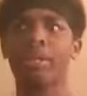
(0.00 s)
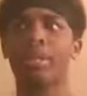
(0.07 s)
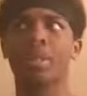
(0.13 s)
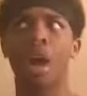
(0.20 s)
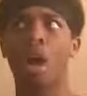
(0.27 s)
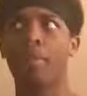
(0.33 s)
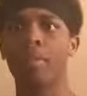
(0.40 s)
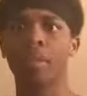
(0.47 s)
is, it's
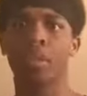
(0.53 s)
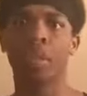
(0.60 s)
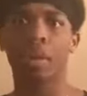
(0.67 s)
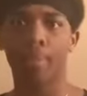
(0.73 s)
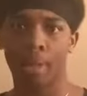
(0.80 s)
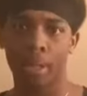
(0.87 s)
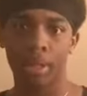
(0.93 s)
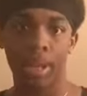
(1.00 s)
obviously
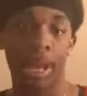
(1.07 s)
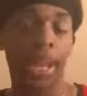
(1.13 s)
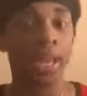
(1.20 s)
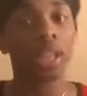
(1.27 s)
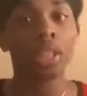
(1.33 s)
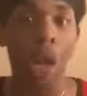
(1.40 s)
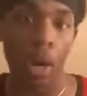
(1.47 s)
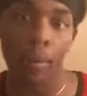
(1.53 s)
a Monday,
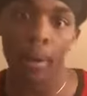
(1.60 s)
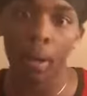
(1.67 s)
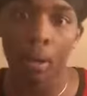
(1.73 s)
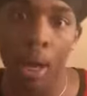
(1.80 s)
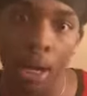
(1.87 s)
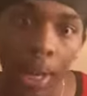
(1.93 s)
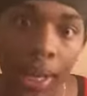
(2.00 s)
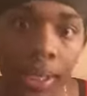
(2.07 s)
and it's Ariana
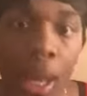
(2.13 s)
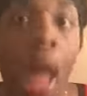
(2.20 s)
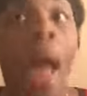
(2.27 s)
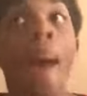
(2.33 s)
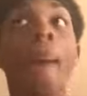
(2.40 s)
Grande's